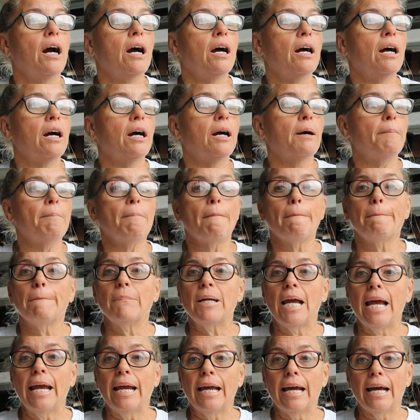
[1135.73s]

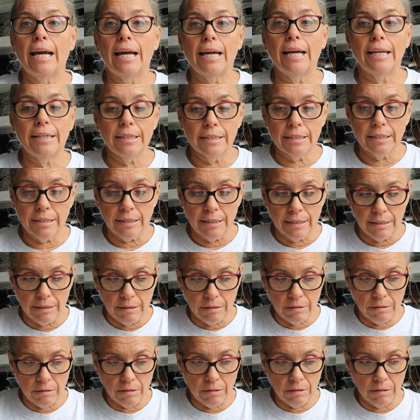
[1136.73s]
And
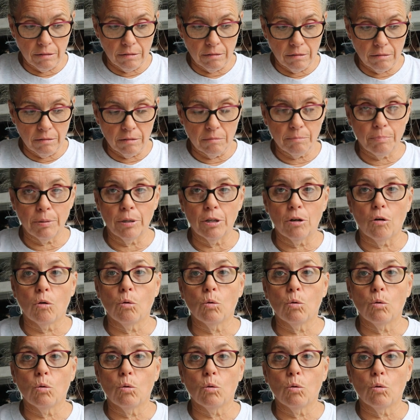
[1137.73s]
put